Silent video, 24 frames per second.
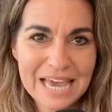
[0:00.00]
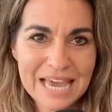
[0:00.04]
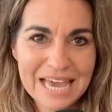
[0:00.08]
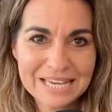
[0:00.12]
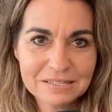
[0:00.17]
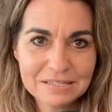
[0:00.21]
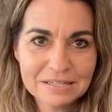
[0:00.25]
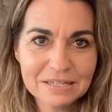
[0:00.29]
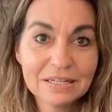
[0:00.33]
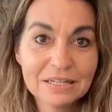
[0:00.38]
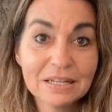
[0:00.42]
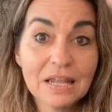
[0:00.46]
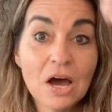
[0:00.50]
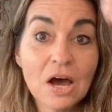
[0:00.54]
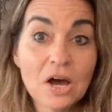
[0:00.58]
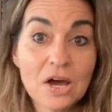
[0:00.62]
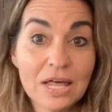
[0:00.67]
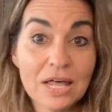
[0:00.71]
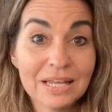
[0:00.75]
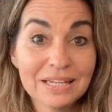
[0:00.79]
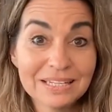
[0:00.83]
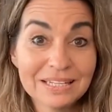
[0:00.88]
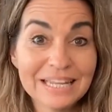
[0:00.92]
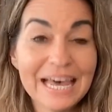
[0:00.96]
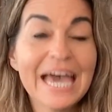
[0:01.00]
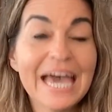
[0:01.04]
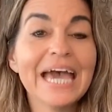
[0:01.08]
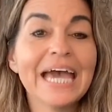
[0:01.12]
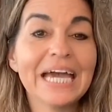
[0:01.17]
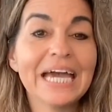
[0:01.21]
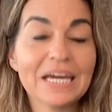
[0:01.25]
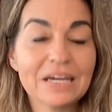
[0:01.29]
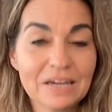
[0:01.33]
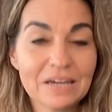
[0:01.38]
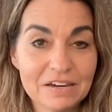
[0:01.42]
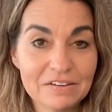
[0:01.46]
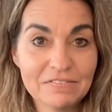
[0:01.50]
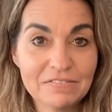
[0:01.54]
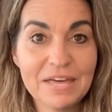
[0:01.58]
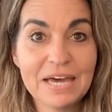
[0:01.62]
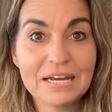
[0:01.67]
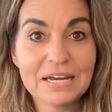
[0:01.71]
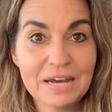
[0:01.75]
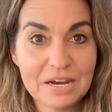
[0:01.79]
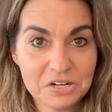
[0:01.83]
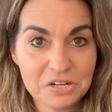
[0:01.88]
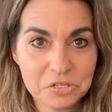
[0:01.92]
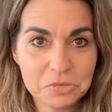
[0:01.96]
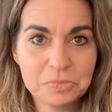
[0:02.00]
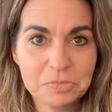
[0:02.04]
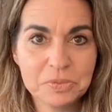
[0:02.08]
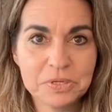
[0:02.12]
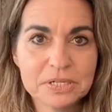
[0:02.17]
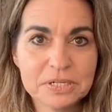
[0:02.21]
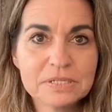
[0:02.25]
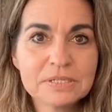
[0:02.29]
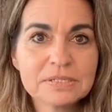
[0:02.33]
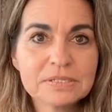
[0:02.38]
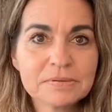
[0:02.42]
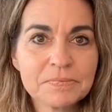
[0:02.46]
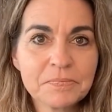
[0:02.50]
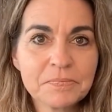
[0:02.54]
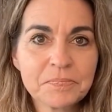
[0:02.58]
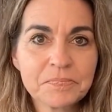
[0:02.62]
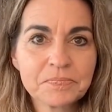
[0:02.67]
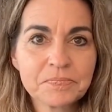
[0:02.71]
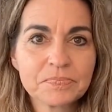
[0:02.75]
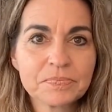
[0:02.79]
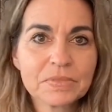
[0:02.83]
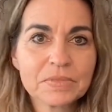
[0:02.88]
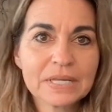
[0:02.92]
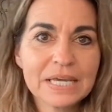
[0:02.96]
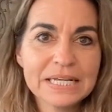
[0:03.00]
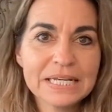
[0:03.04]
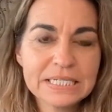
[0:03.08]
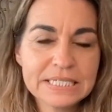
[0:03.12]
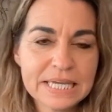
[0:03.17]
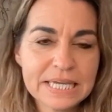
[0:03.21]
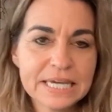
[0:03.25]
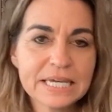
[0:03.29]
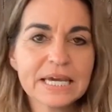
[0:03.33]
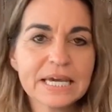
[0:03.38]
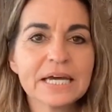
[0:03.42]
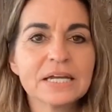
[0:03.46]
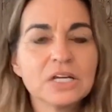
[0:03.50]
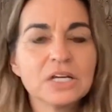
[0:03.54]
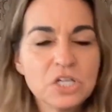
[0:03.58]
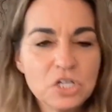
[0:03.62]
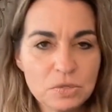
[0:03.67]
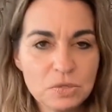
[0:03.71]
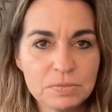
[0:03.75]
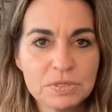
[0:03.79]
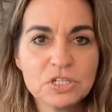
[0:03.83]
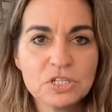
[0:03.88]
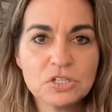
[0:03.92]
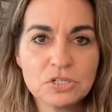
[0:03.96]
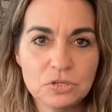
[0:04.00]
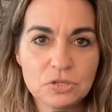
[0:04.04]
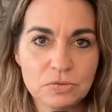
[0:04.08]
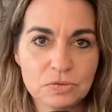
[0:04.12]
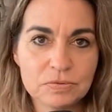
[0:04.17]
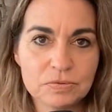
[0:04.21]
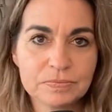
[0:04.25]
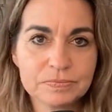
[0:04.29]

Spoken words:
as a leg of that octopus and take on a human suit.